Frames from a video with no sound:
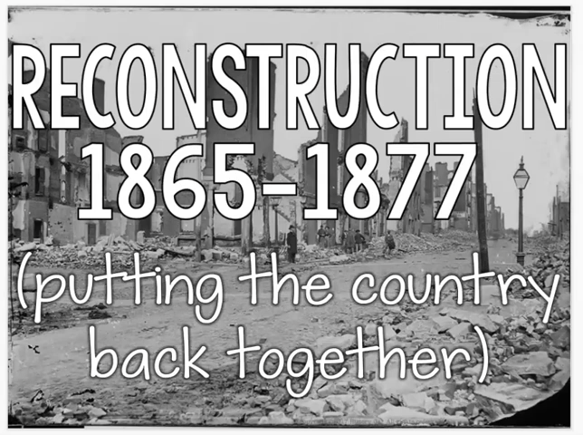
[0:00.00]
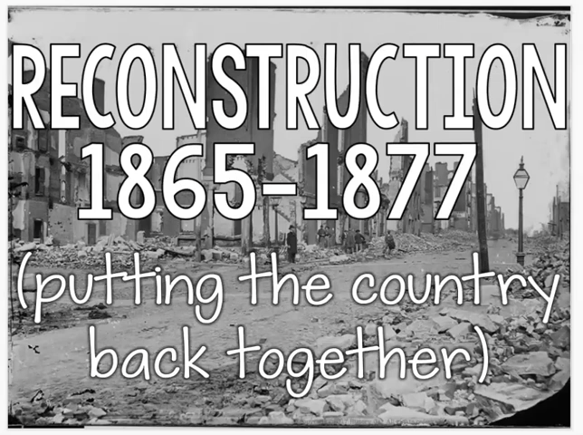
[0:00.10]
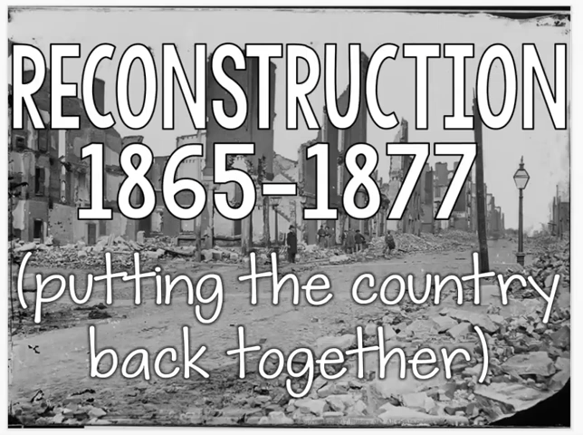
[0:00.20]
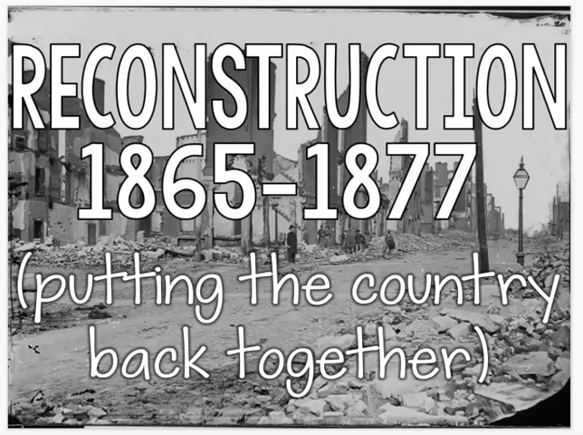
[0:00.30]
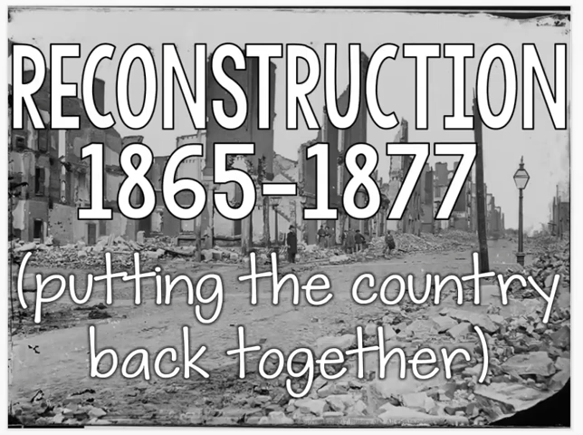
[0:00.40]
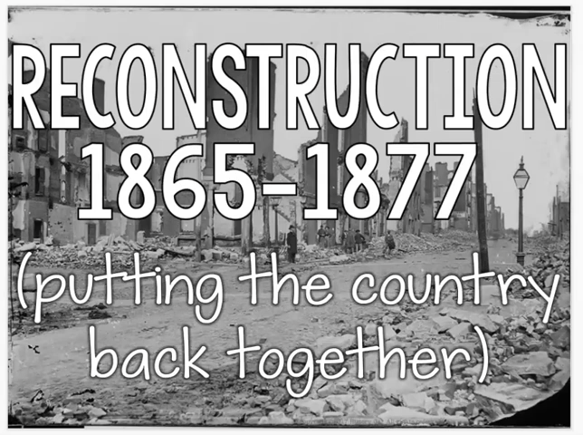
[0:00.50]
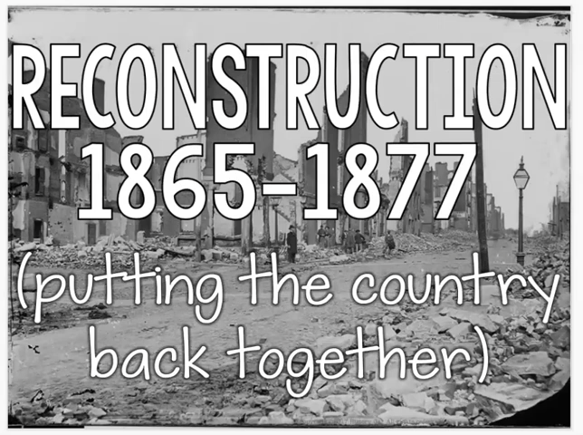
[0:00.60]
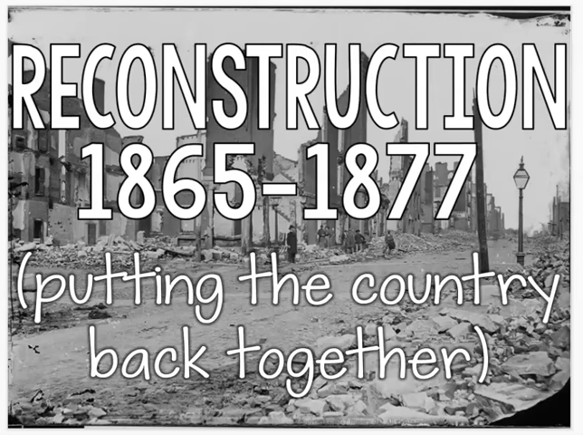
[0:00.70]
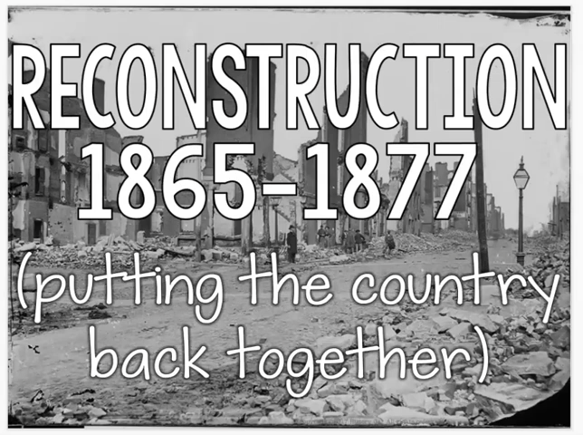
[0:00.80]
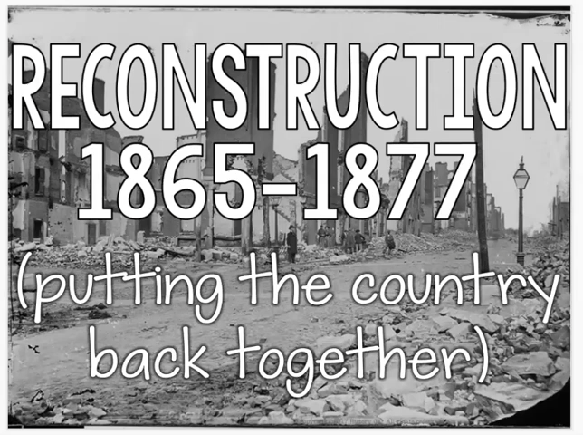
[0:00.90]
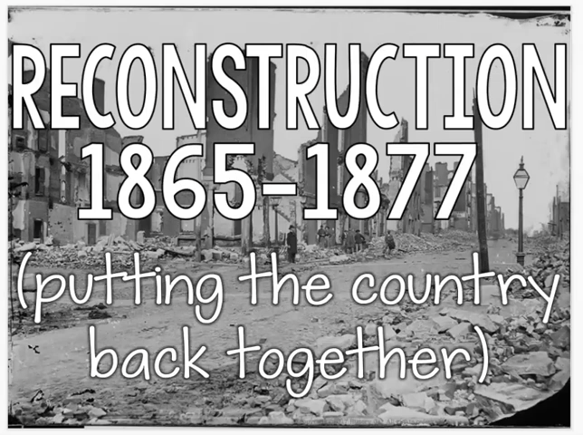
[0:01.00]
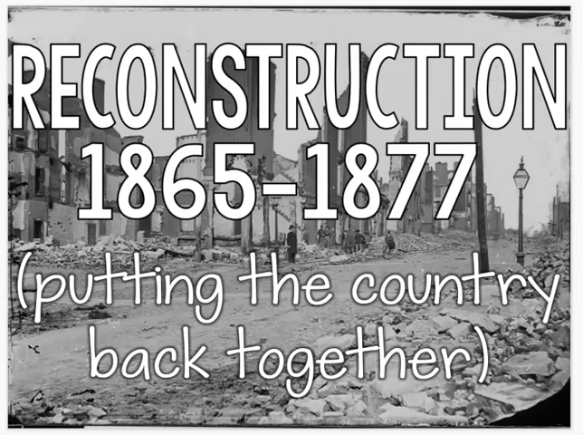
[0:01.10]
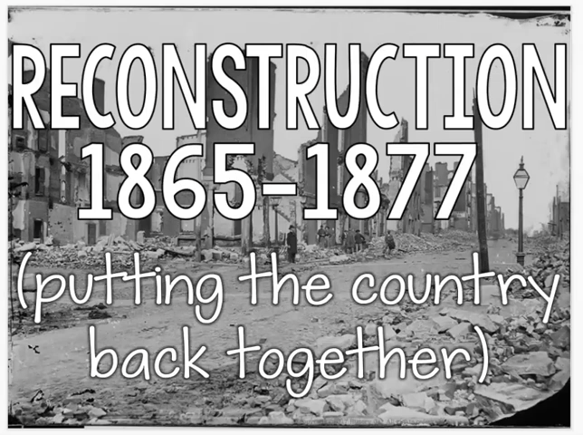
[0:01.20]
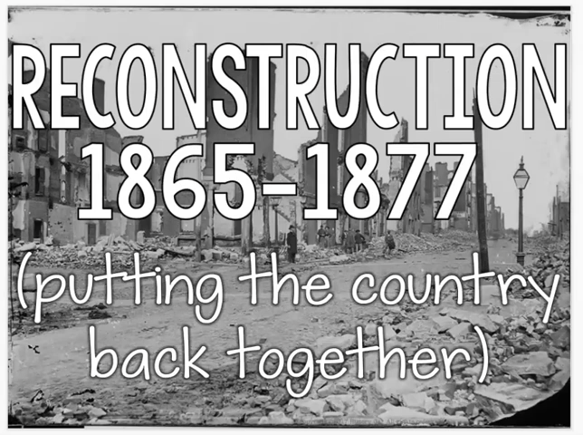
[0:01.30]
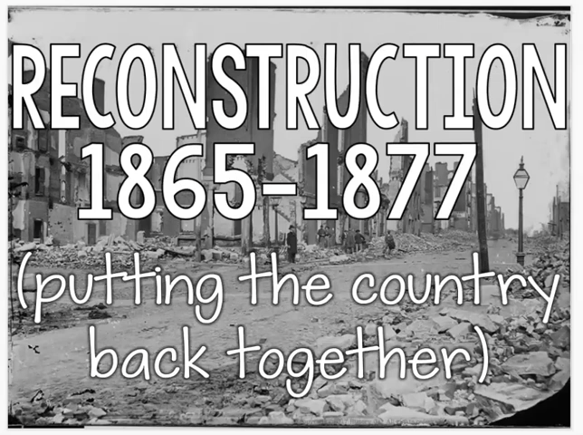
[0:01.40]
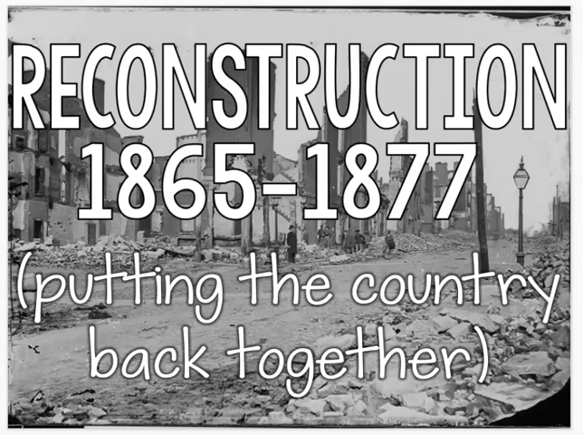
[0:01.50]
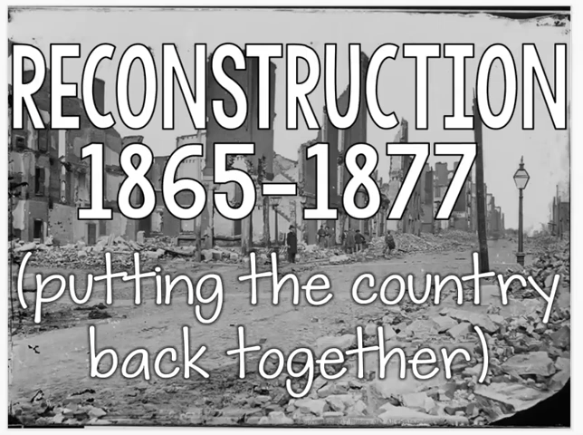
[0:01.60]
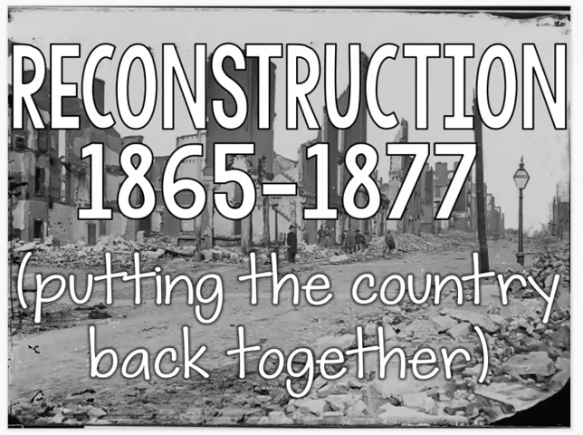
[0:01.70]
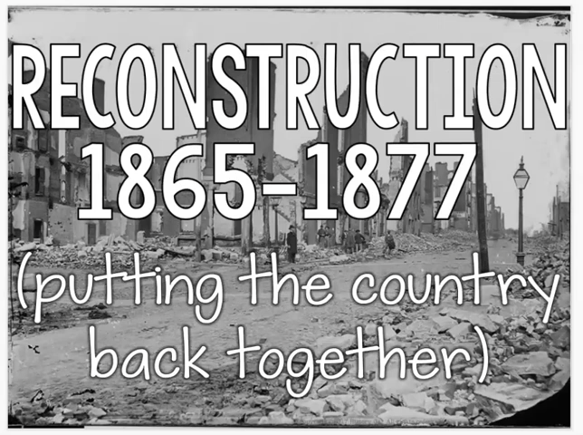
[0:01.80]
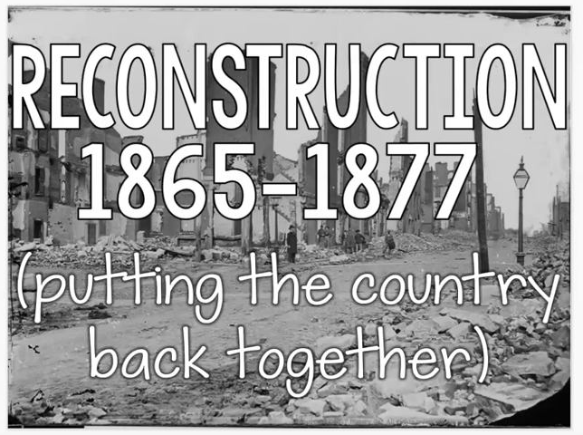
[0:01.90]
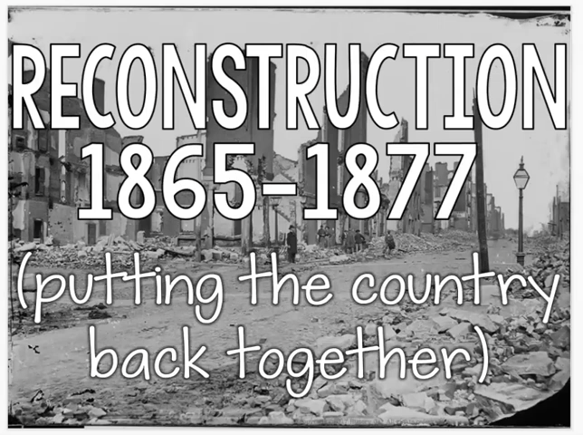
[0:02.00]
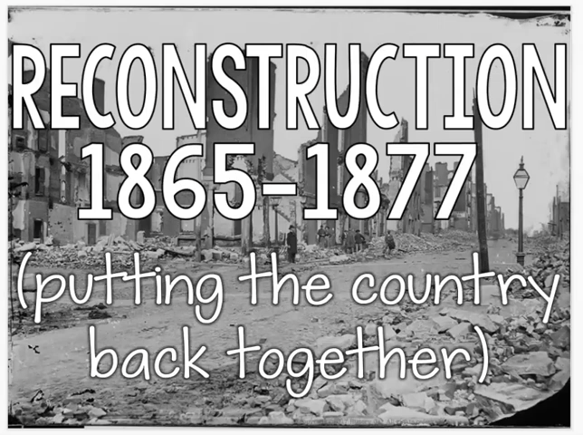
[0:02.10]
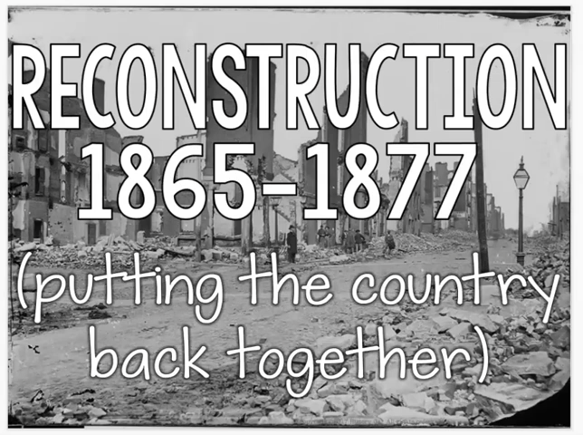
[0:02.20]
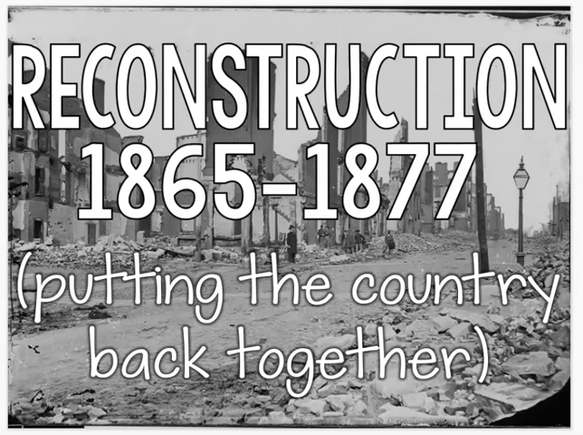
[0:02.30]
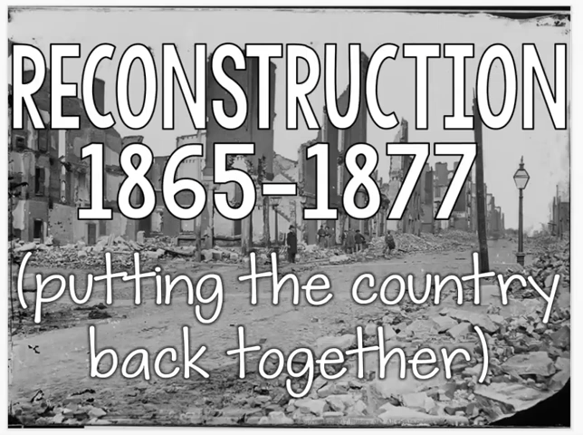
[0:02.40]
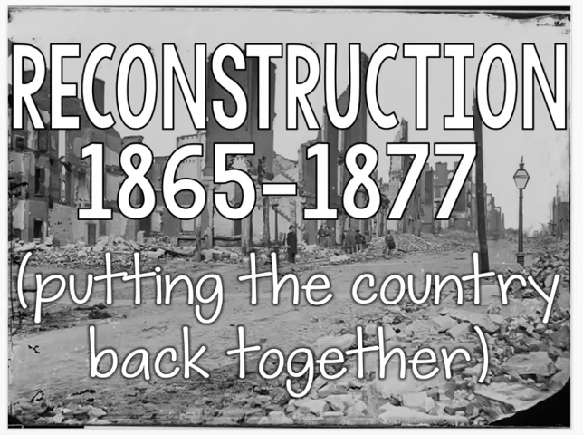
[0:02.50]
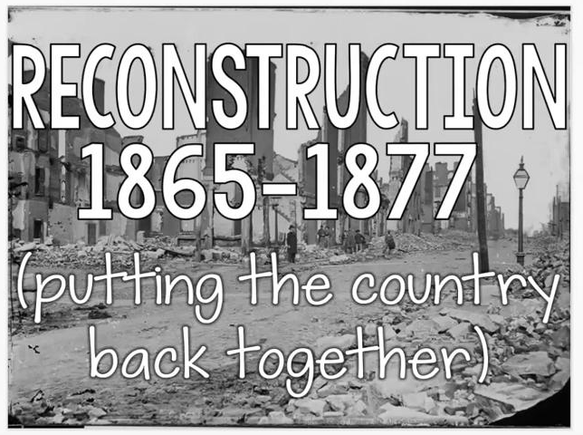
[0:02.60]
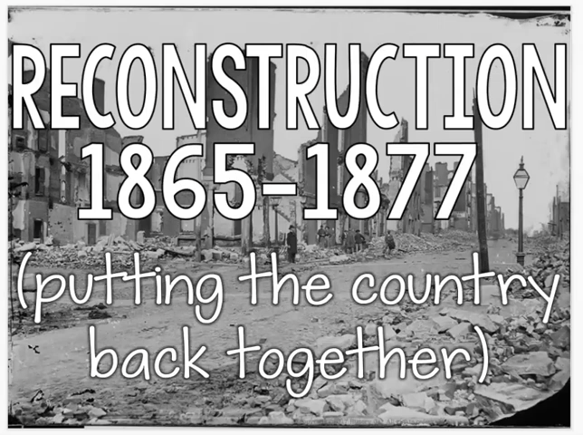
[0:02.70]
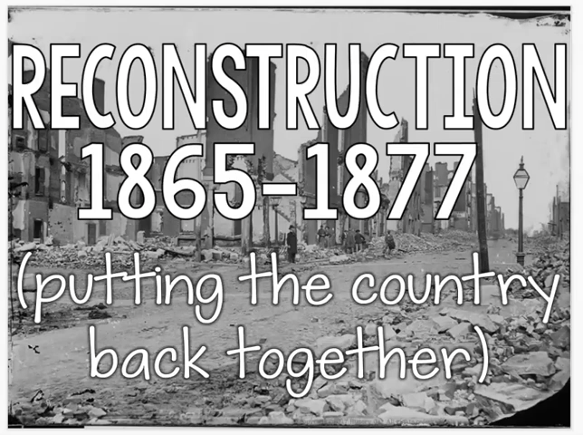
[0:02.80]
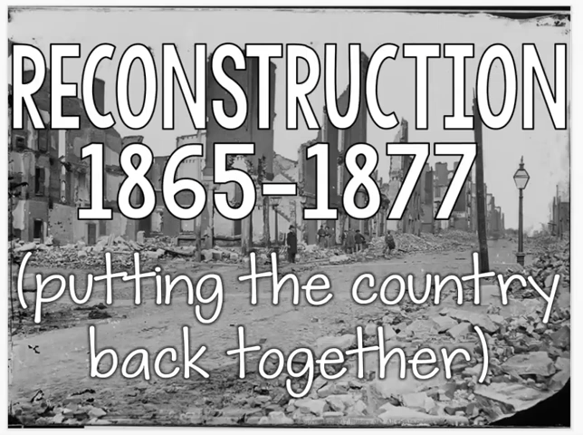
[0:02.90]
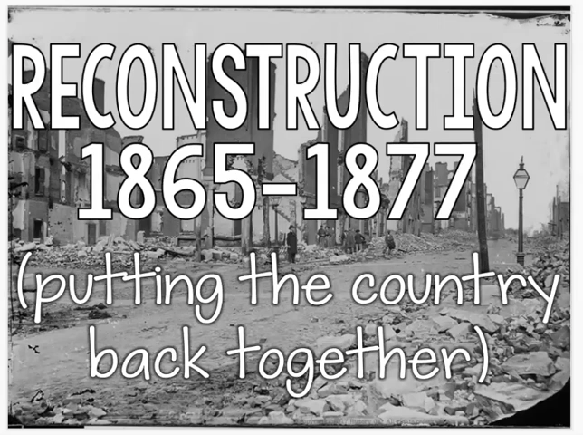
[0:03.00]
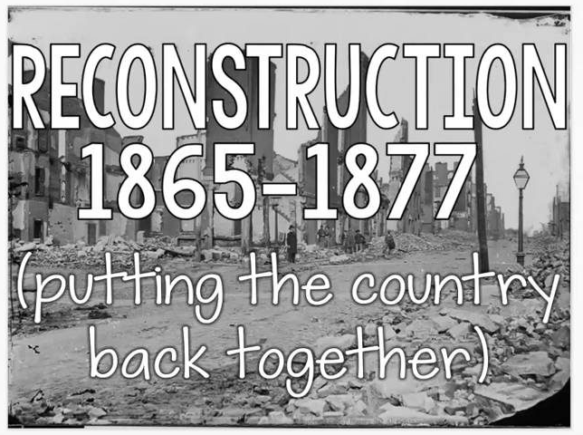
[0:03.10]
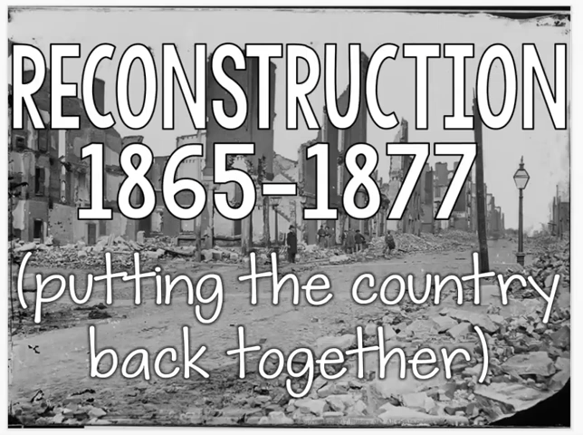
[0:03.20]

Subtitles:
No face is visible, so there are no lips to read.